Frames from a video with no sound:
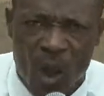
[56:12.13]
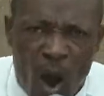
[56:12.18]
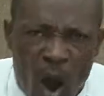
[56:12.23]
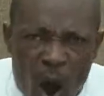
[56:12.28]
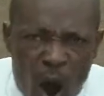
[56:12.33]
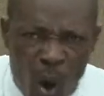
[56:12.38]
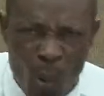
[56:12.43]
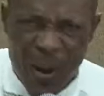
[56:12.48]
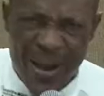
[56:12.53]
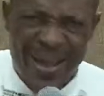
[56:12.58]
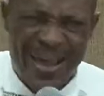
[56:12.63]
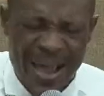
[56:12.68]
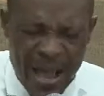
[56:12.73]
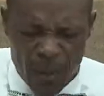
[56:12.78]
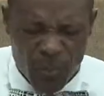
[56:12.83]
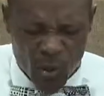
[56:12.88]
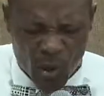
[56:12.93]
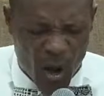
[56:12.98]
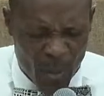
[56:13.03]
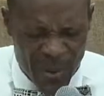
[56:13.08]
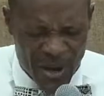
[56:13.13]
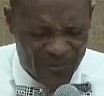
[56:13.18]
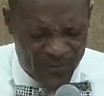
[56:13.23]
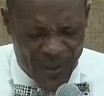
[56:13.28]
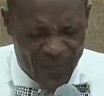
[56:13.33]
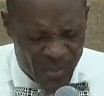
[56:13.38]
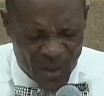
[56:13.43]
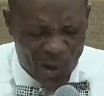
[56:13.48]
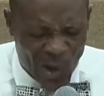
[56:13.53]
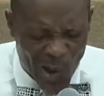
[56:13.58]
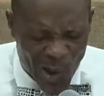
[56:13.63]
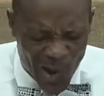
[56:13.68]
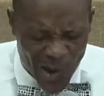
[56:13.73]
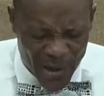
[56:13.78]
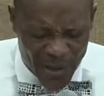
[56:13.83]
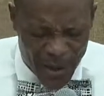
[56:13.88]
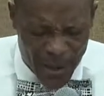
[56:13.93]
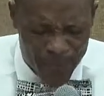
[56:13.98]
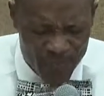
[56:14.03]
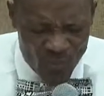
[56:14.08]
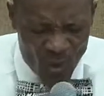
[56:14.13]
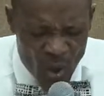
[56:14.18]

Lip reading: Our help cometh from the Lord,